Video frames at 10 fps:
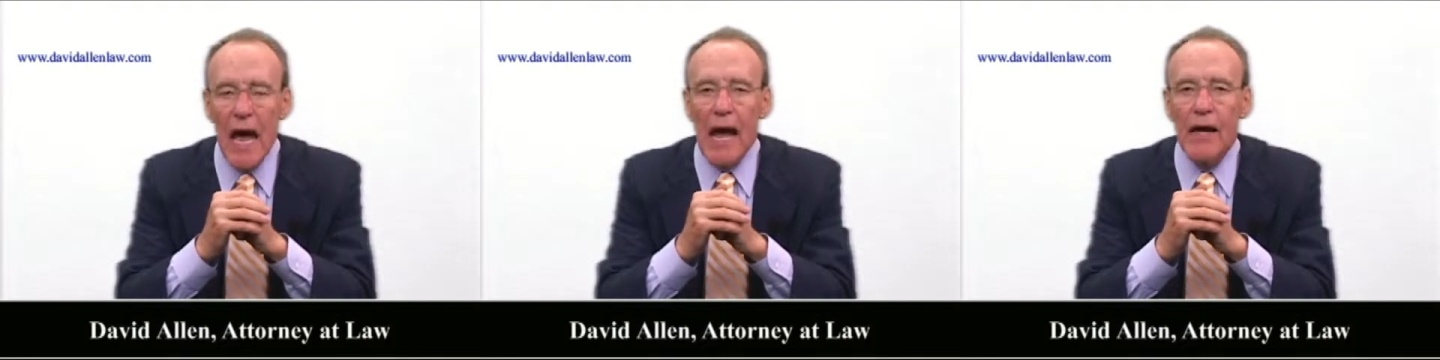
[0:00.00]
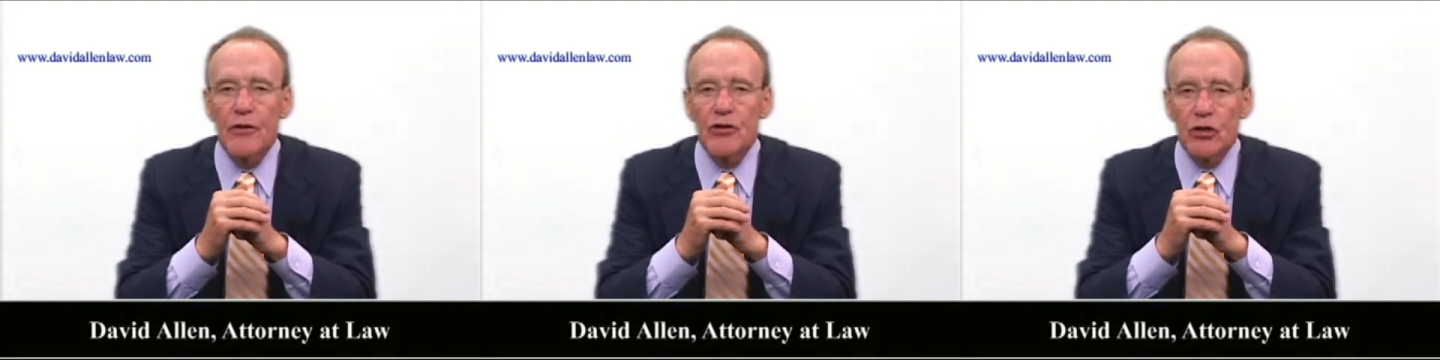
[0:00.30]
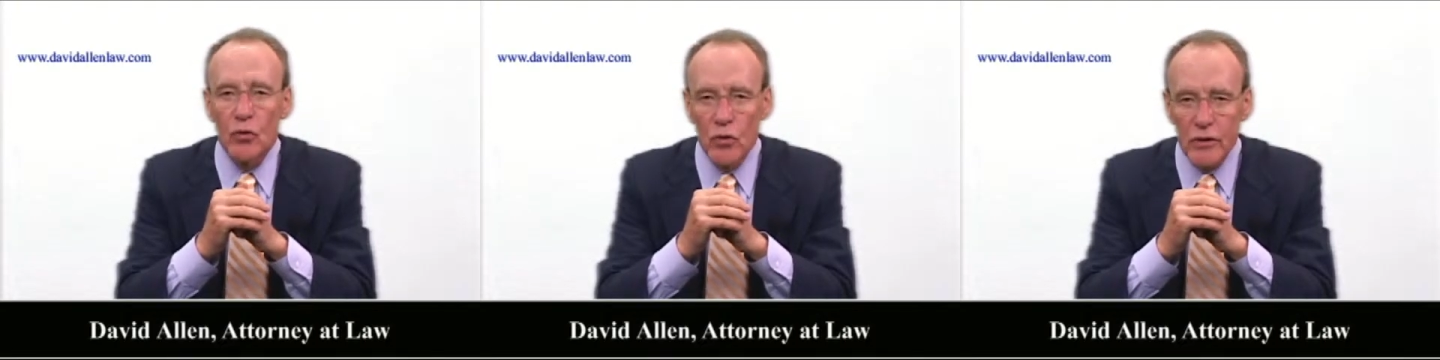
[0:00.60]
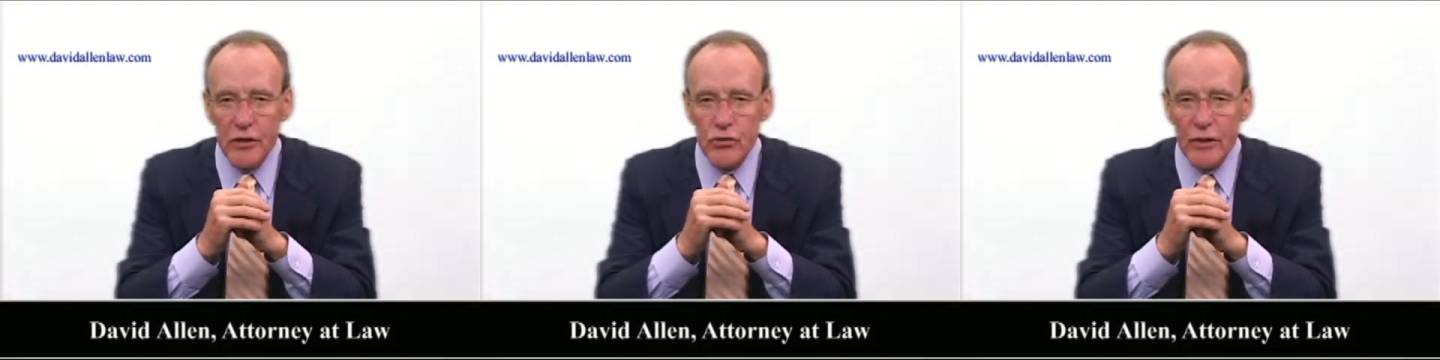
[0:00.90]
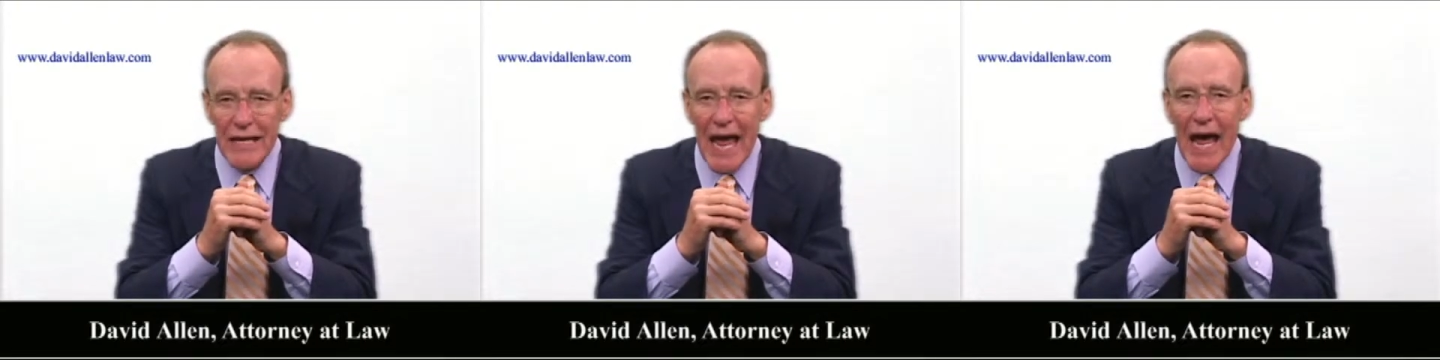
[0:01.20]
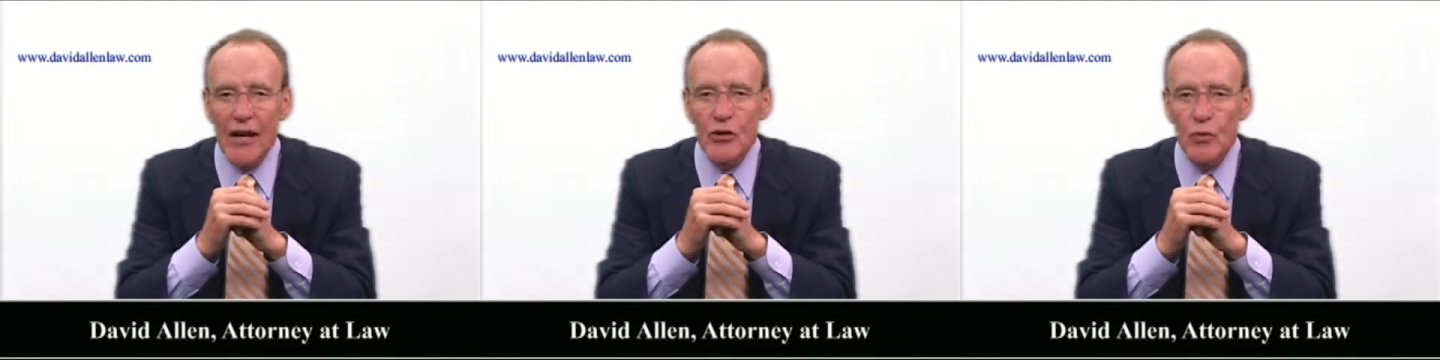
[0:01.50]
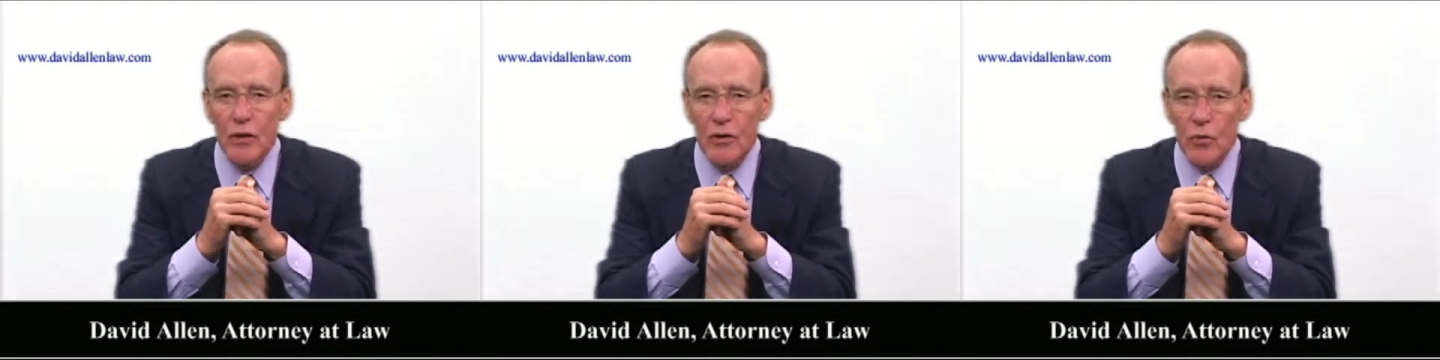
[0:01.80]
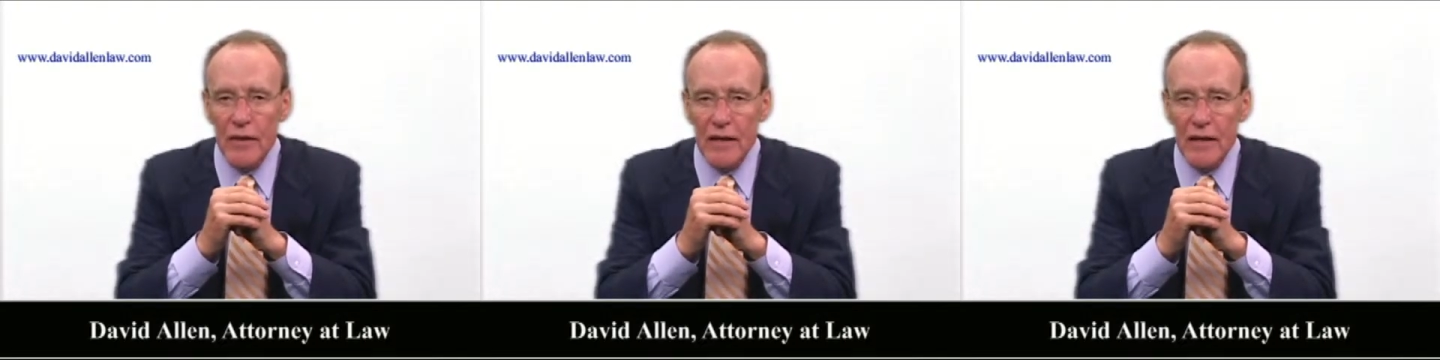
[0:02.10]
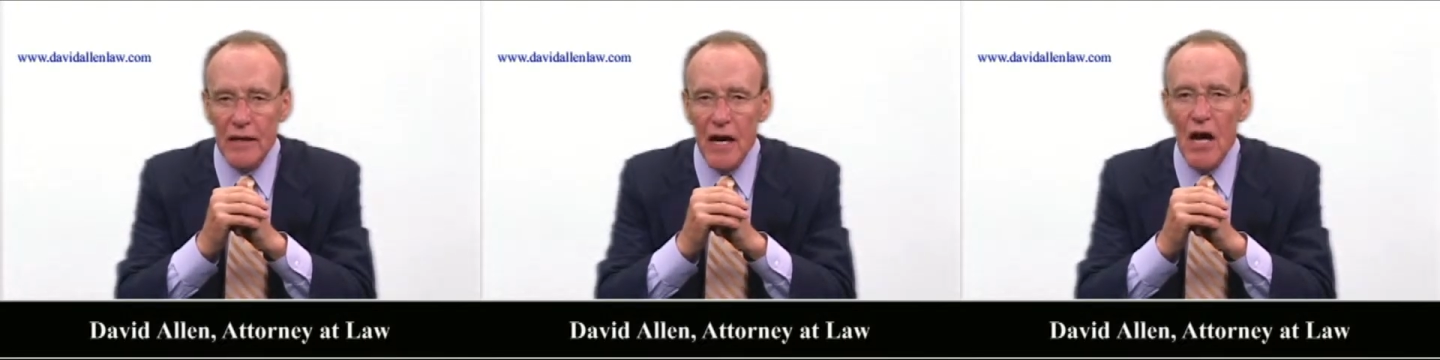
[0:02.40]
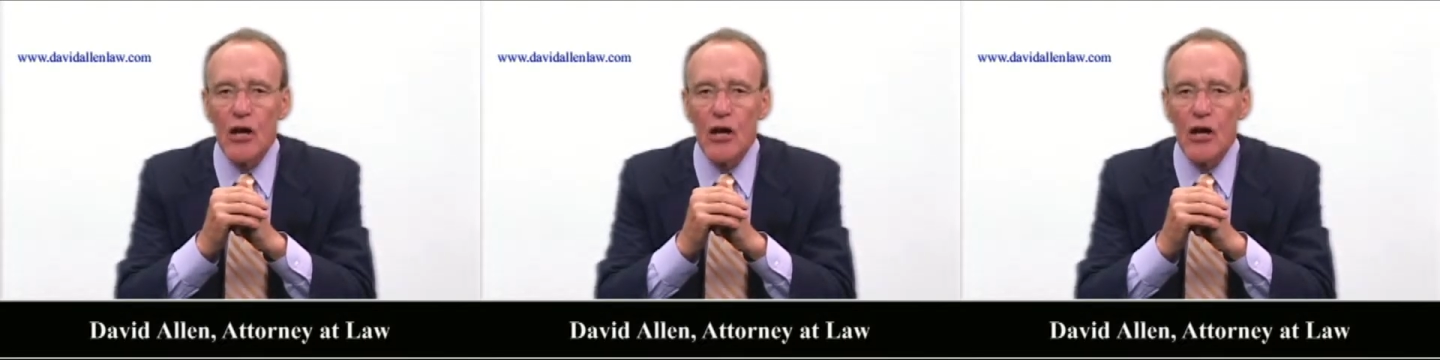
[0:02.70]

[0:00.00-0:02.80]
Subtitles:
And the school district had to agree